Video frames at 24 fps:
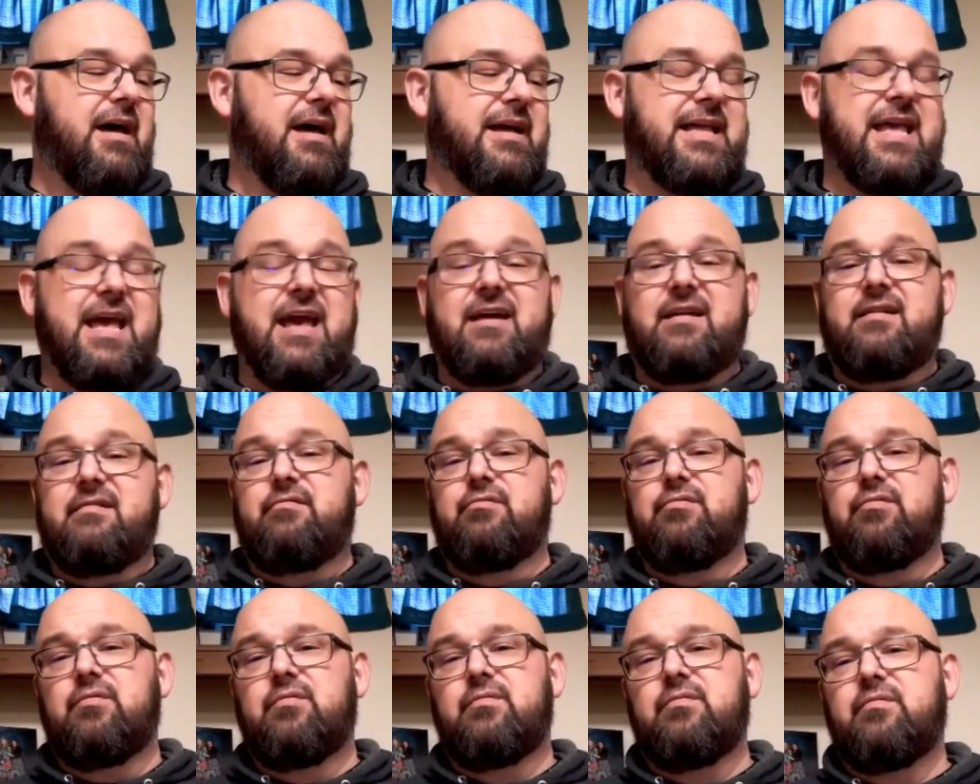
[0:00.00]
again,
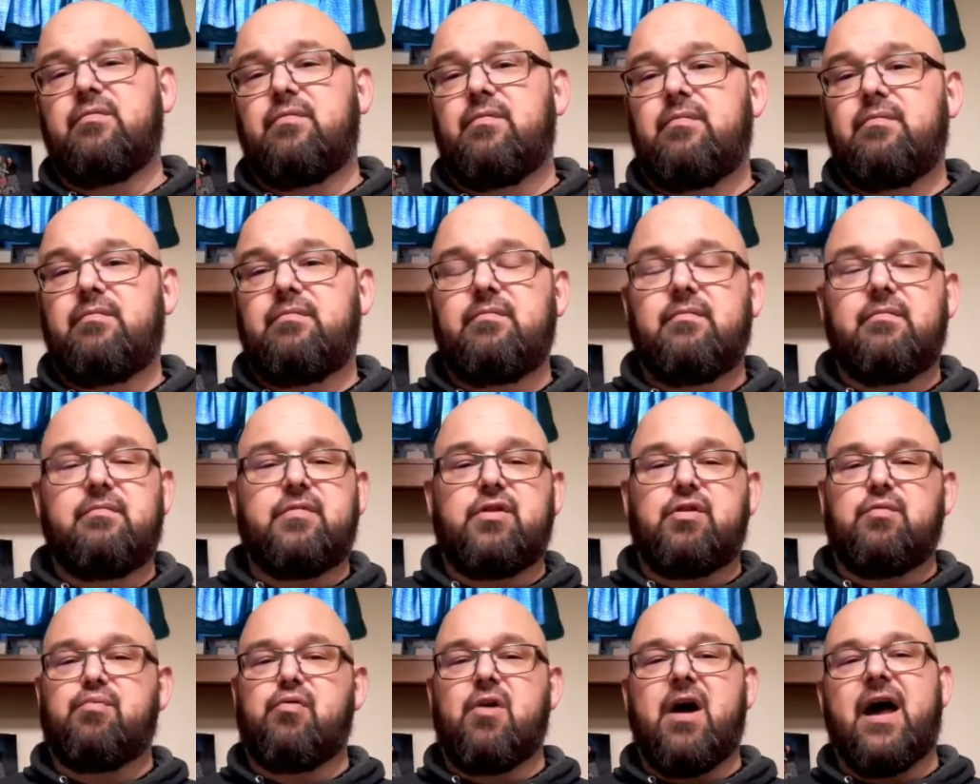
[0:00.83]

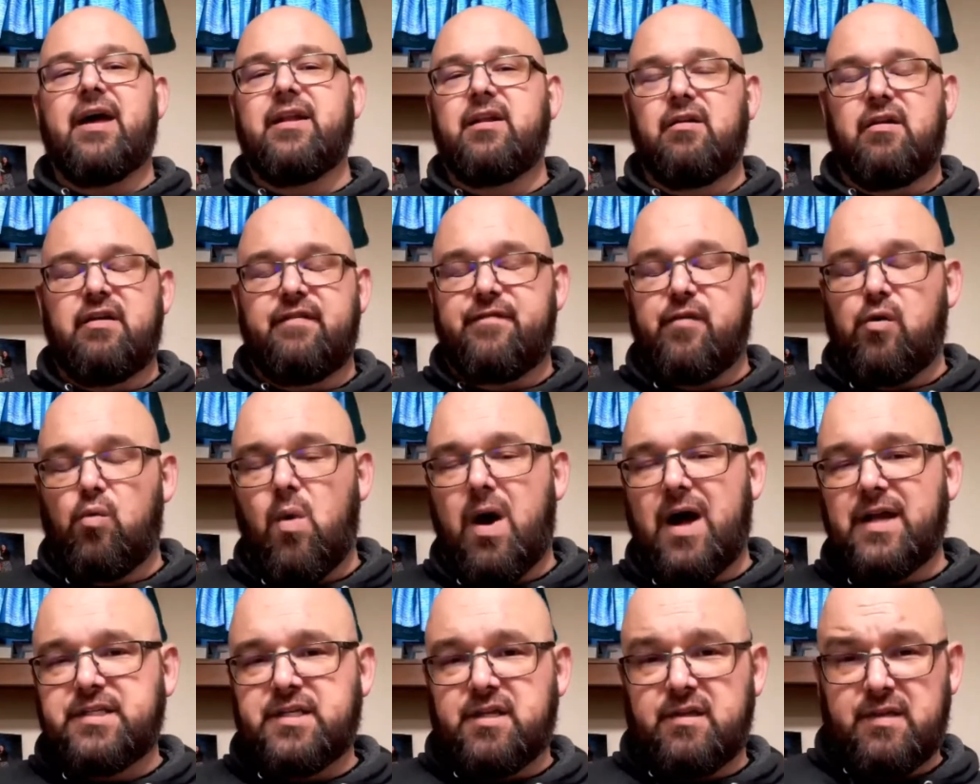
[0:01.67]
you probably don't, if you're
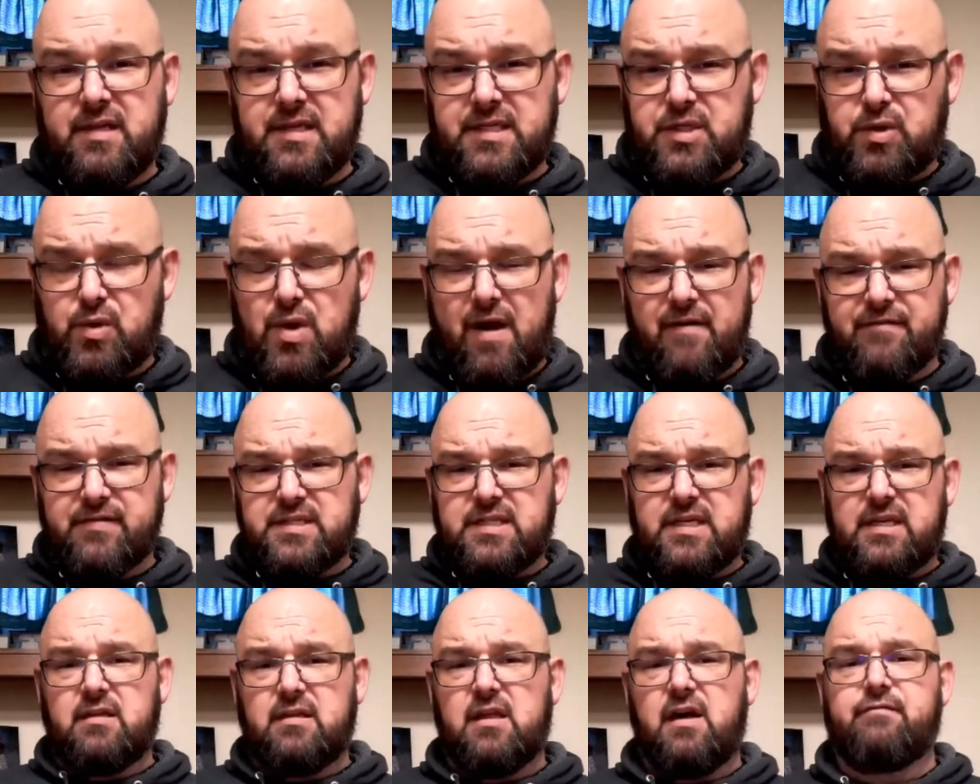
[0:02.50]
watching this, you
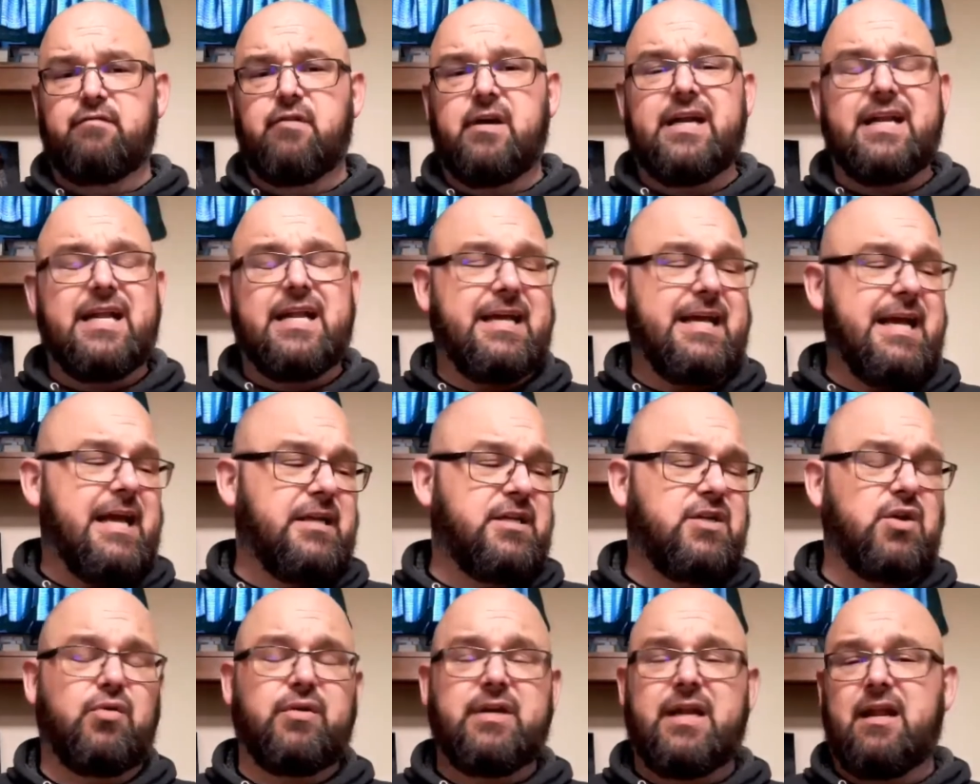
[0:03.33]
obviously love reading
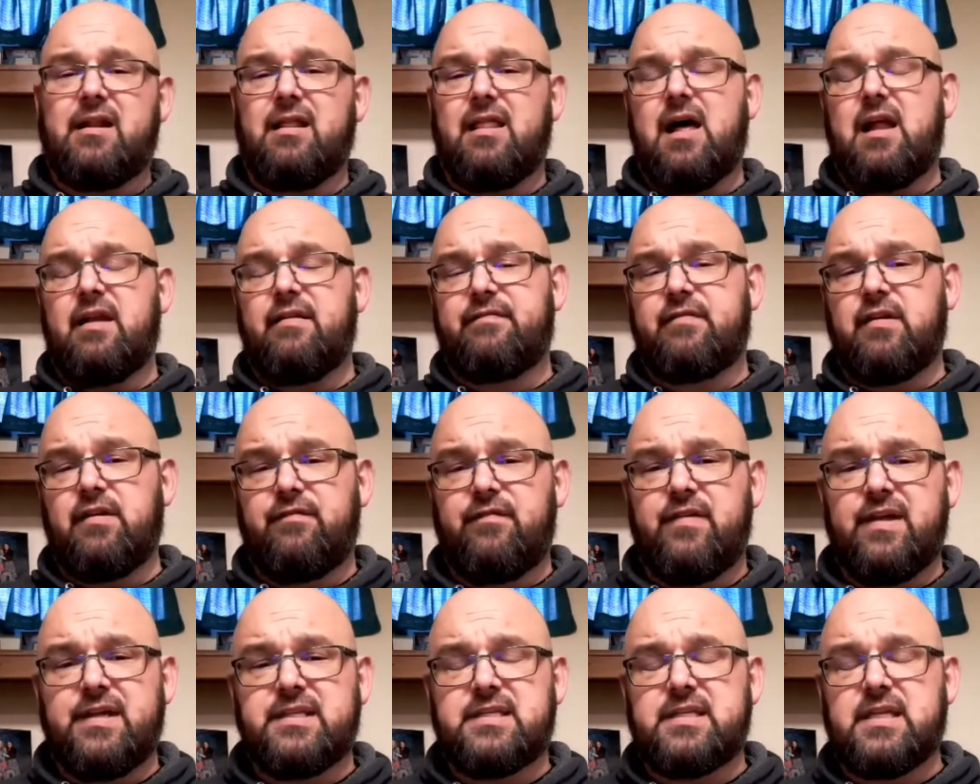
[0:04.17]
and don't need a lot of
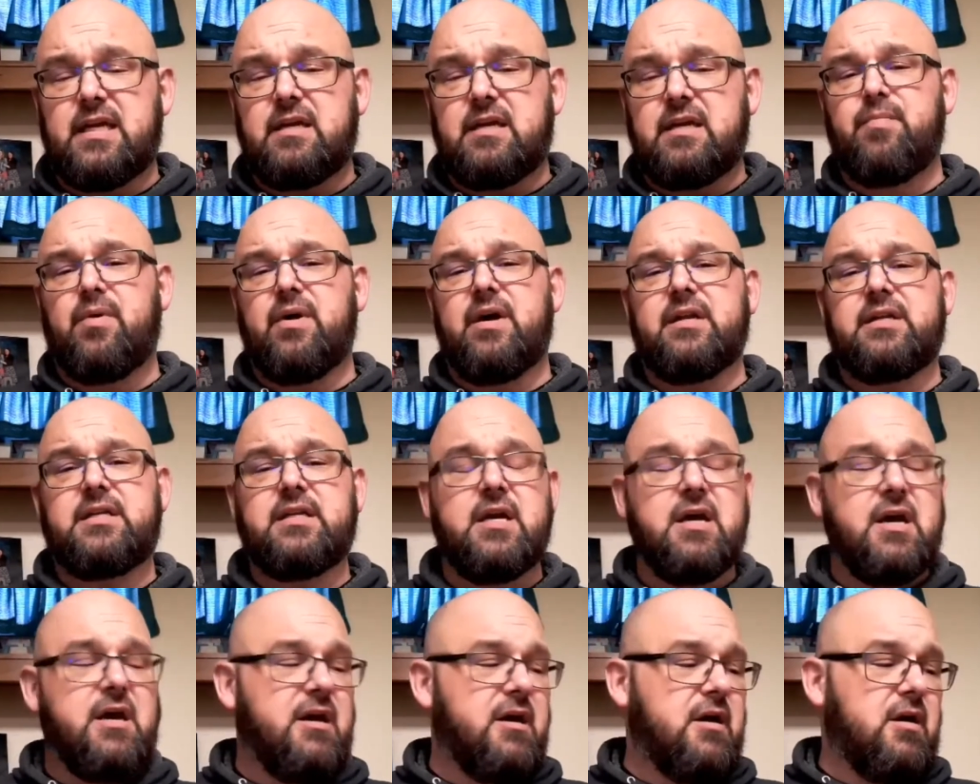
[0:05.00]
convincing, but
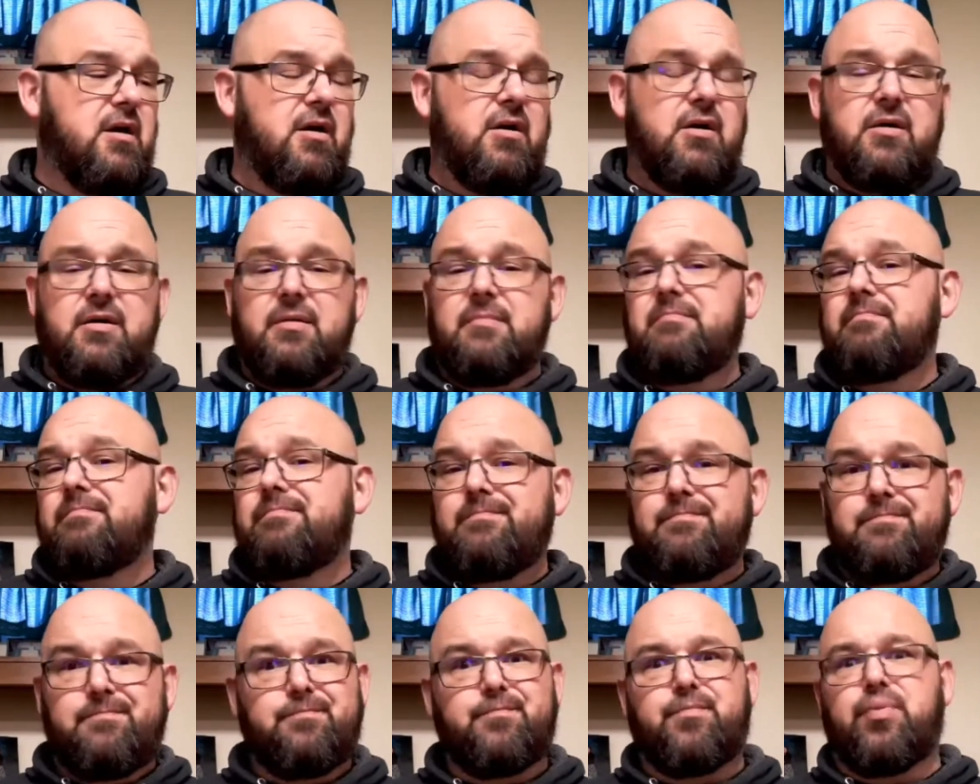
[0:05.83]

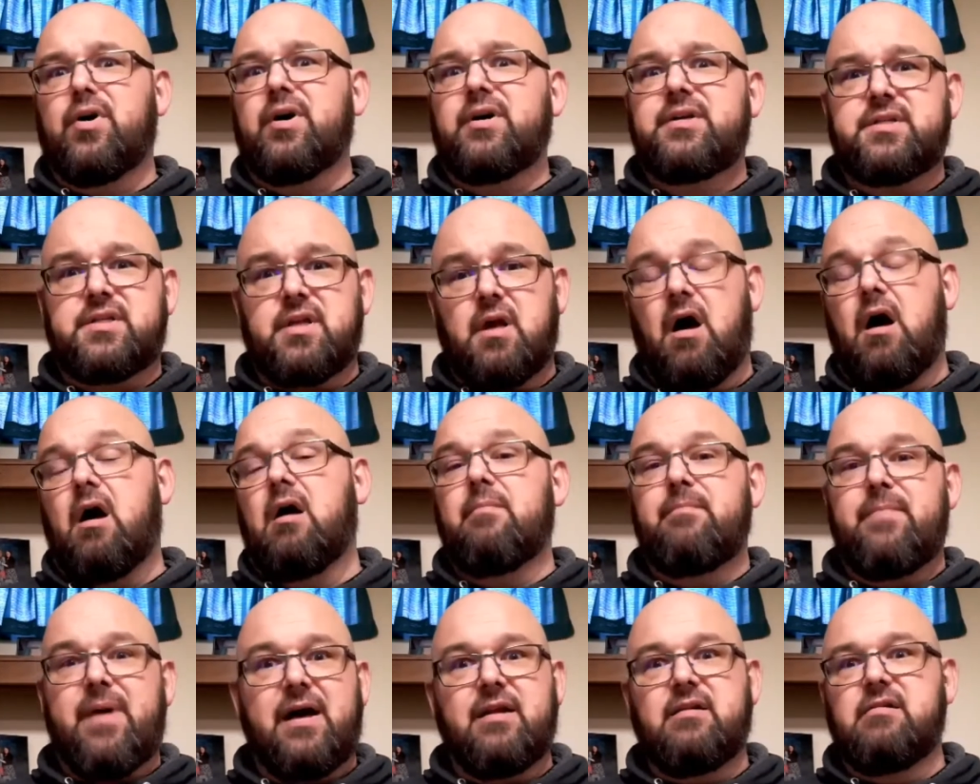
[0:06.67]
books
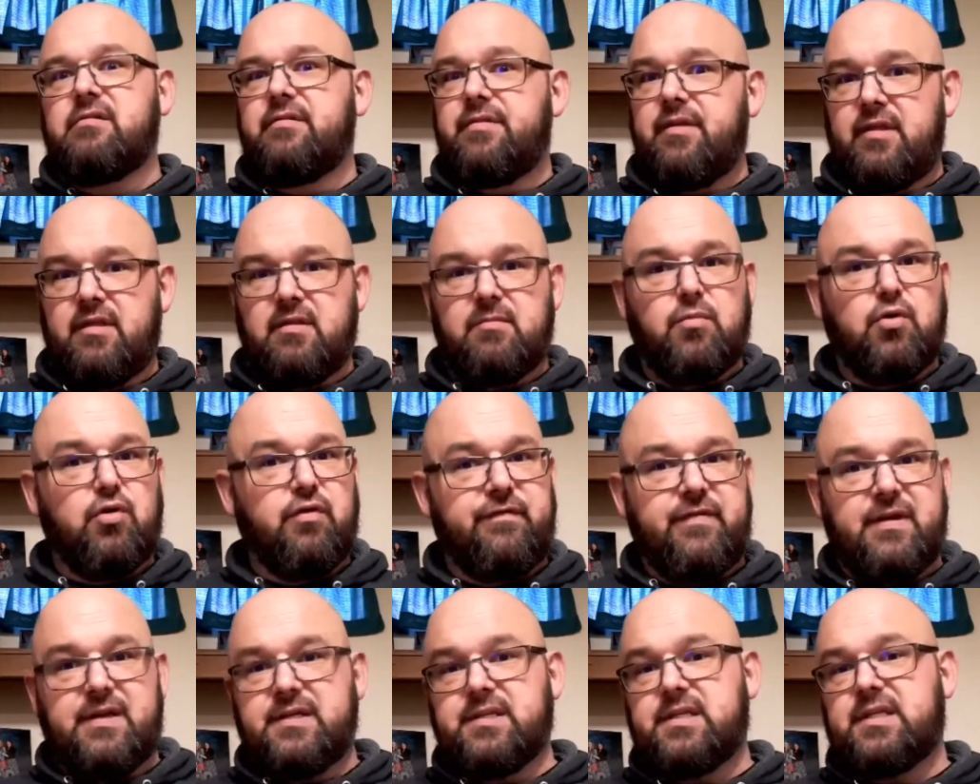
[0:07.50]
are better than the
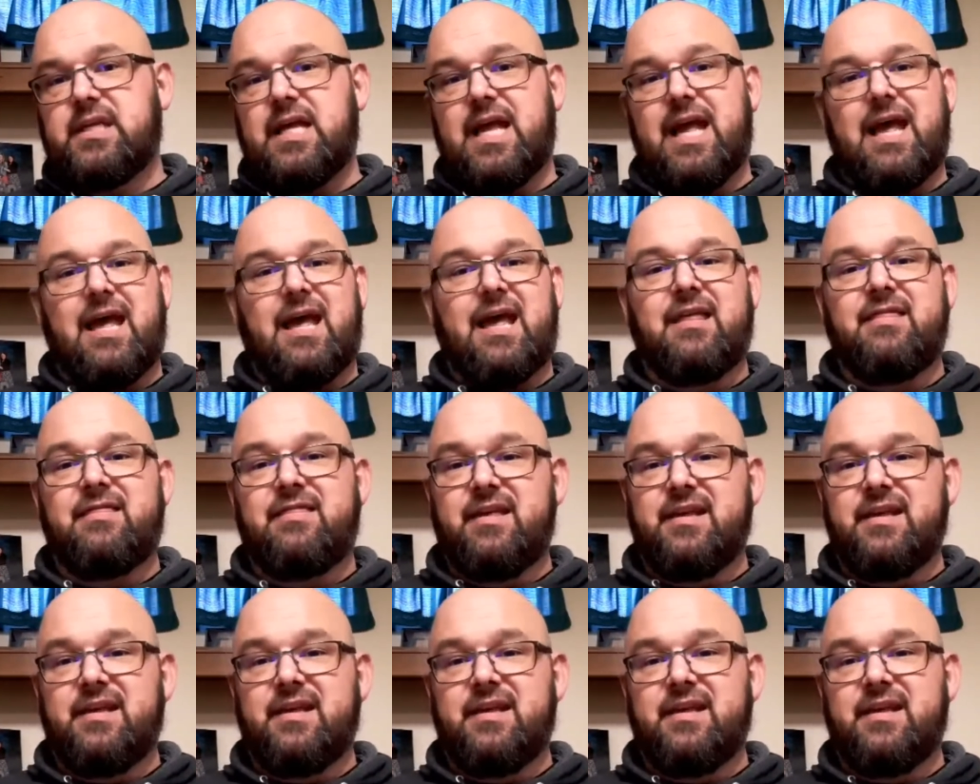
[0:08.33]
movies, and